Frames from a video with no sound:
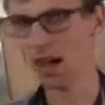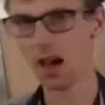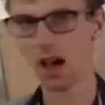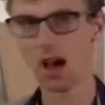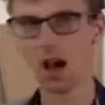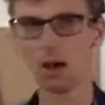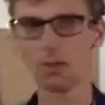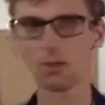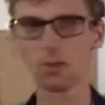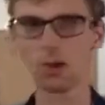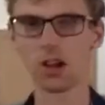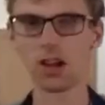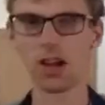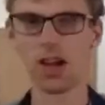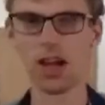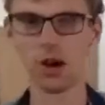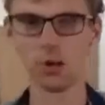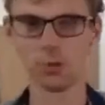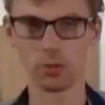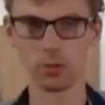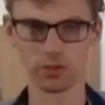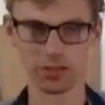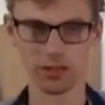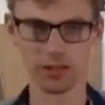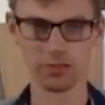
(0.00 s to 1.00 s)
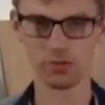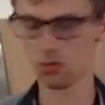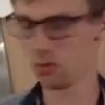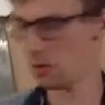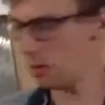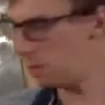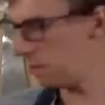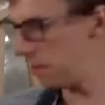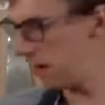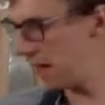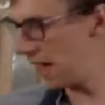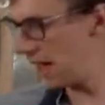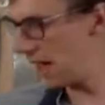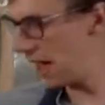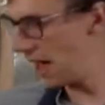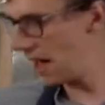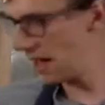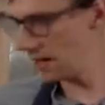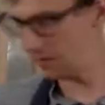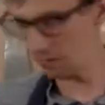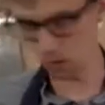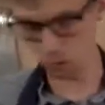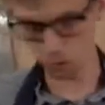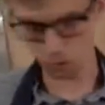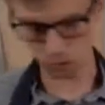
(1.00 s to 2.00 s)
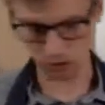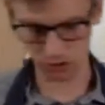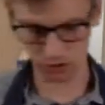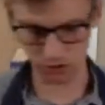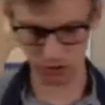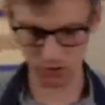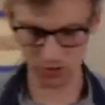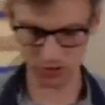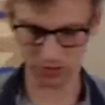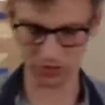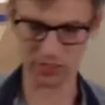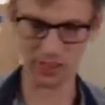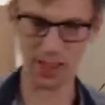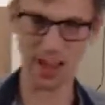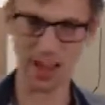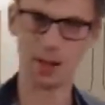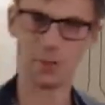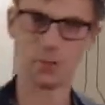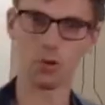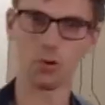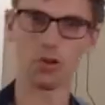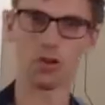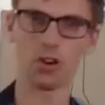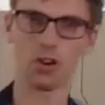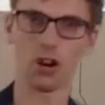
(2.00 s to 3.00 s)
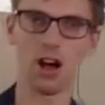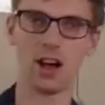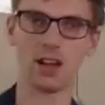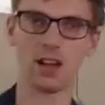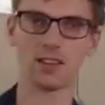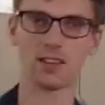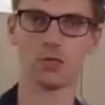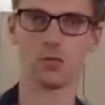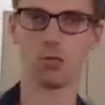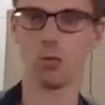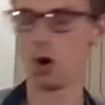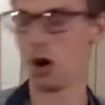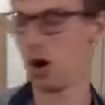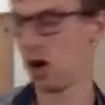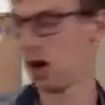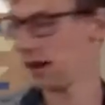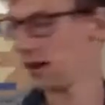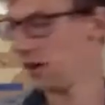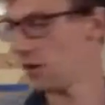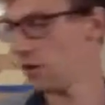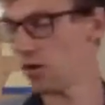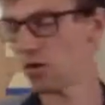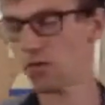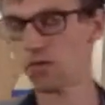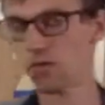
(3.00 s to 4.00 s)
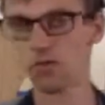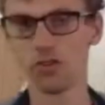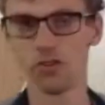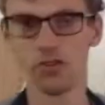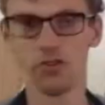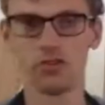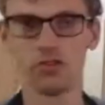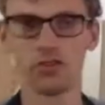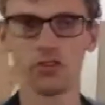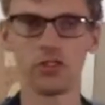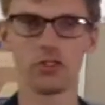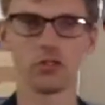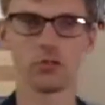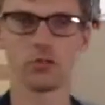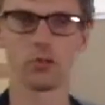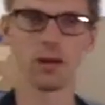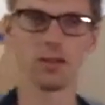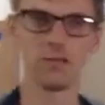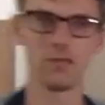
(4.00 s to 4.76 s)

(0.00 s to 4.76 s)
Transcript: I'm going to help myself to a beer if you want to do the same, or a glass of wine or fruit juice, whatever